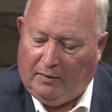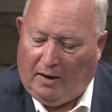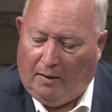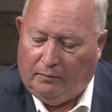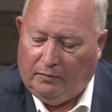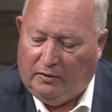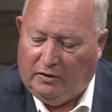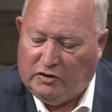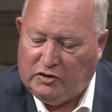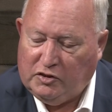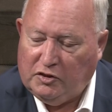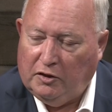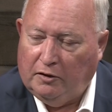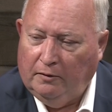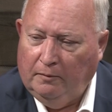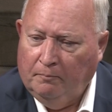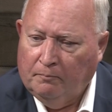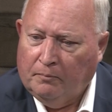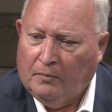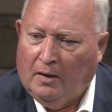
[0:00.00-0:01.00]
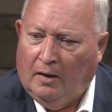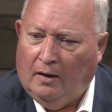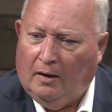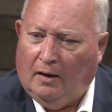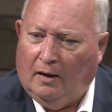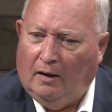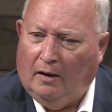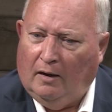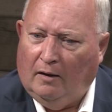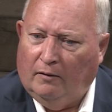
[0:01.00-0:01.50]
up this year.
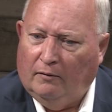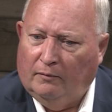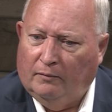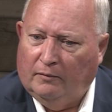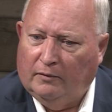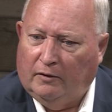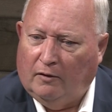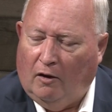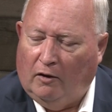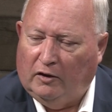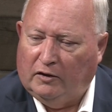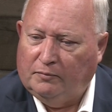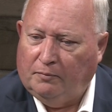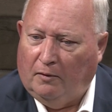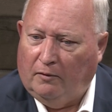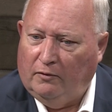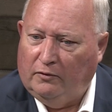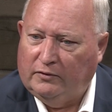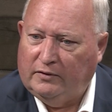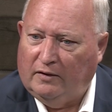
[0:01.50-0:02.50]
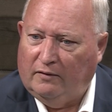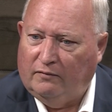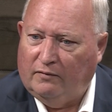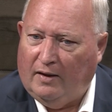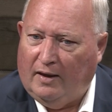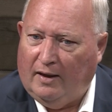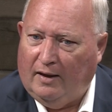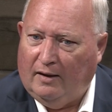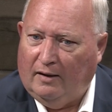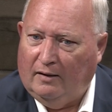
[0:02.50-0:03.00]
Connors Brothers
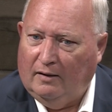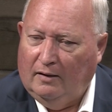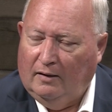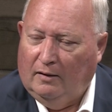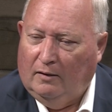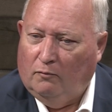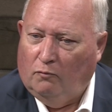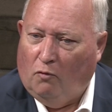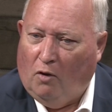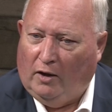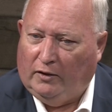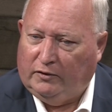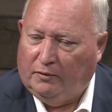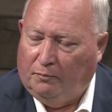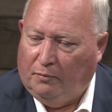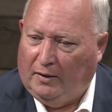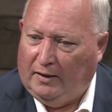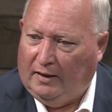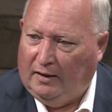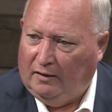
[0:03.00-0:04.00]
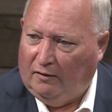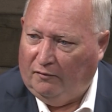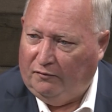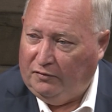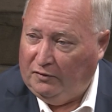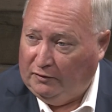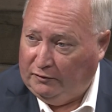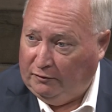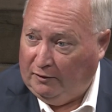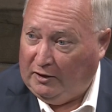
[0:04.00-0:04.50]
have want to bring in a
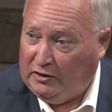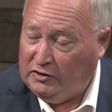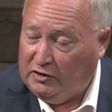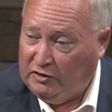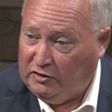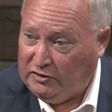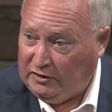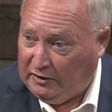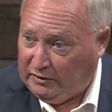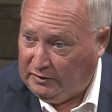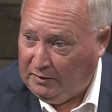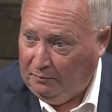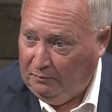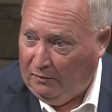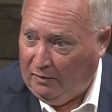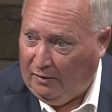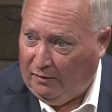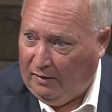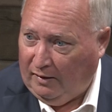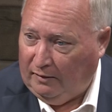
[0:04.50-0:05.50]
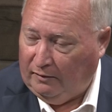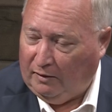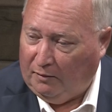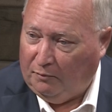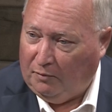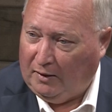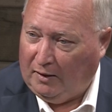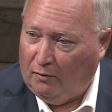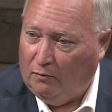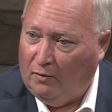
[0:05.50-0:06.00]
filtration system, and they're
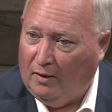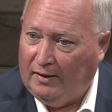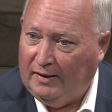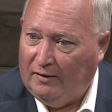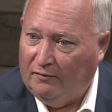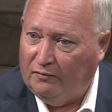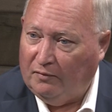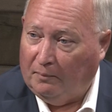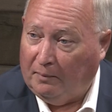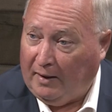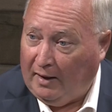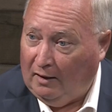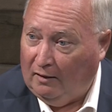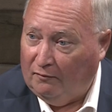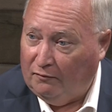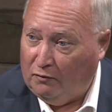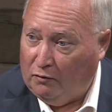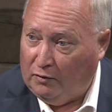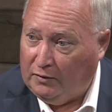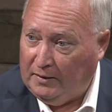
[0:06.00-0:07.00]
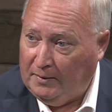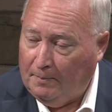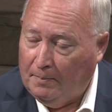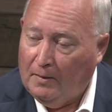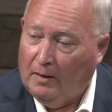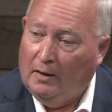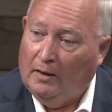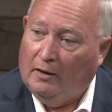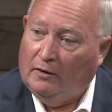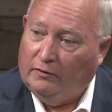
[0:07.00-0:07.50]
bringing one in from California
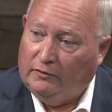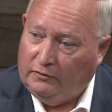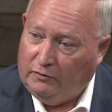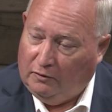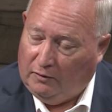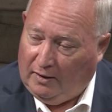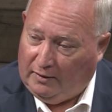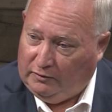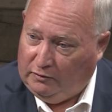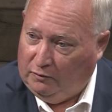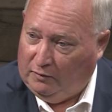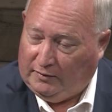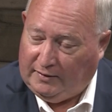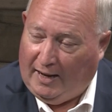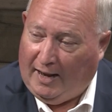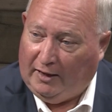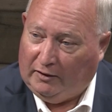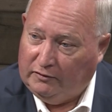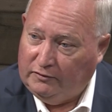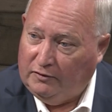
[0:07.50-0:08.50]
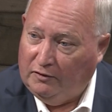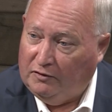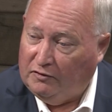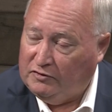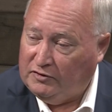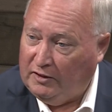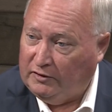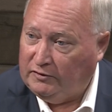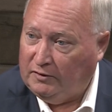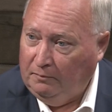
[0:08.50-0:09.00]
to attach to the
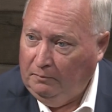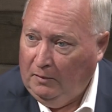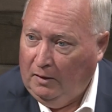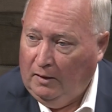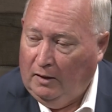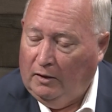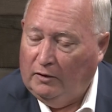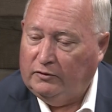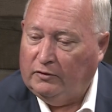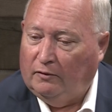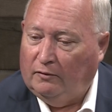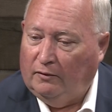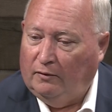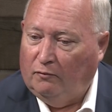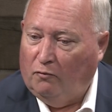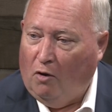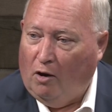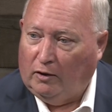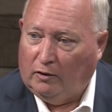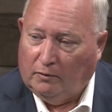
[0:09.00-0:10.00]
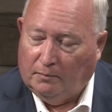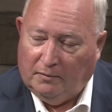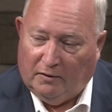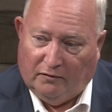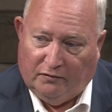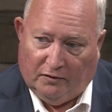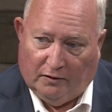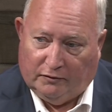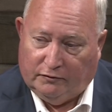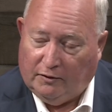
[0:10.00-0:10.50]
system, so the water will be
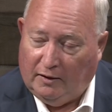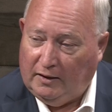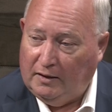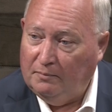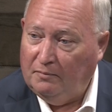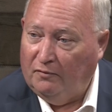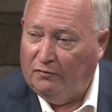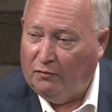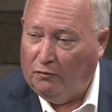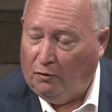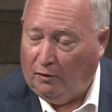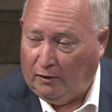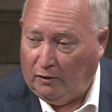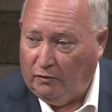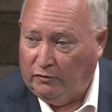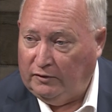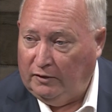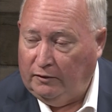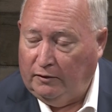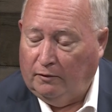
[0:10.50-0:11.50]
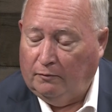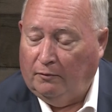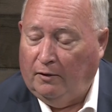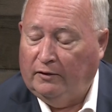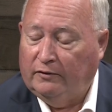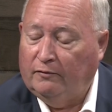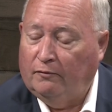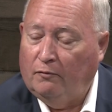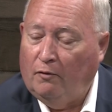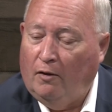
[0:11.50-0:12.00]
filtrated before it goes into the
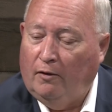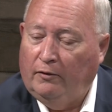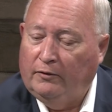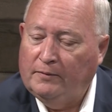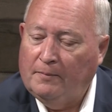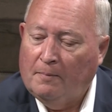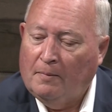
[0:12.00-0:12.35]
reservoirs.